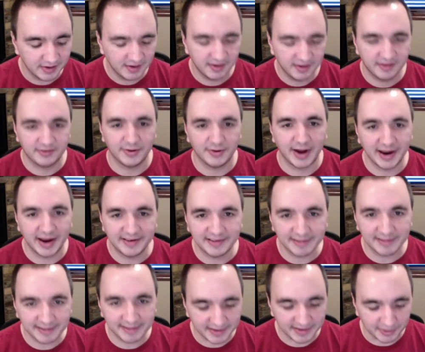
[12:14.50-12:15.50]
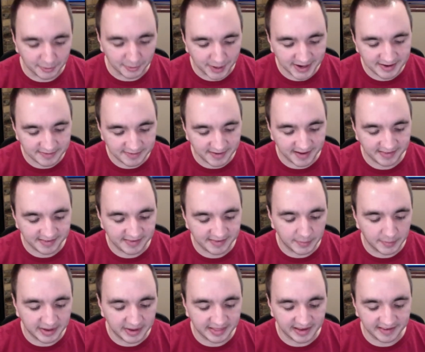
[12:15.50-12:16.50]
So ideally, you'll want to find
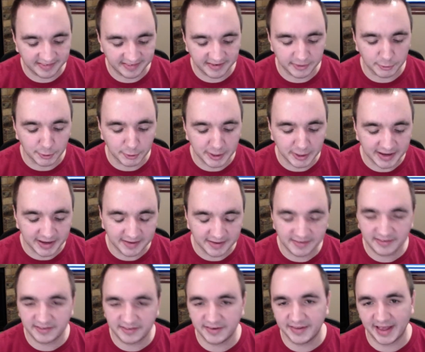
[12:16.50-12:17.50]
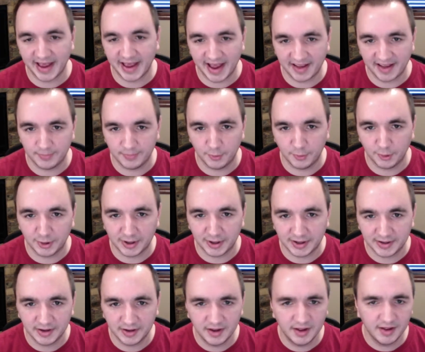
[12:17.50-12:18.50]
somebody that is in your industry that has
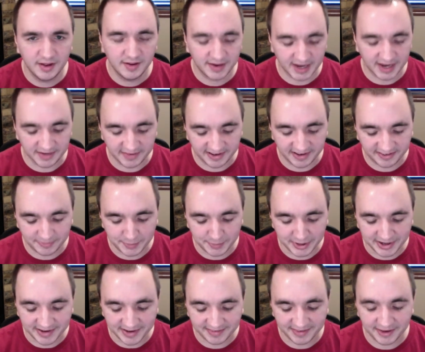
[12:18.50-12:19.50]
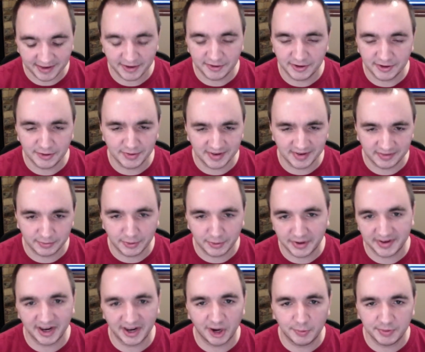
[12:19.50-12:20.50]
more kind of experience than you do and is willing
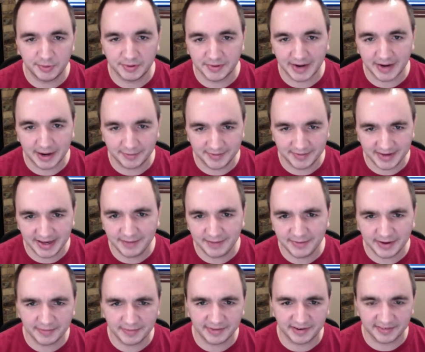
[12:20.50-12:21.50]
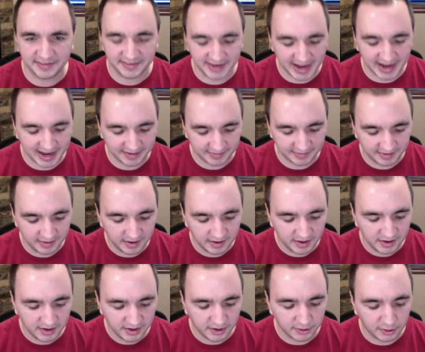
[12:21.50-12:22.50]
to help you out, even if there's not
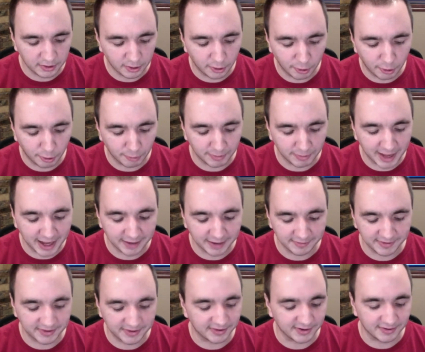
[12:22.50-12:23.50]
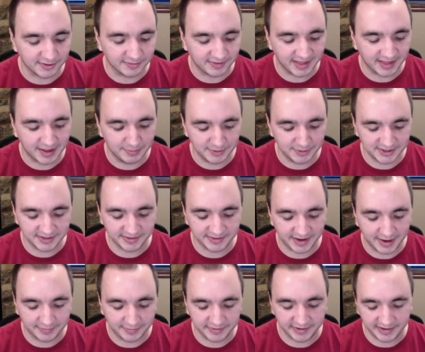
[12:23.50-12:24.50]
a whole lot in return for them, which is
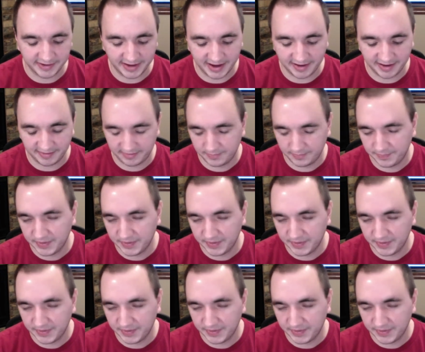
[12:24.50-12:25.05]
often the case.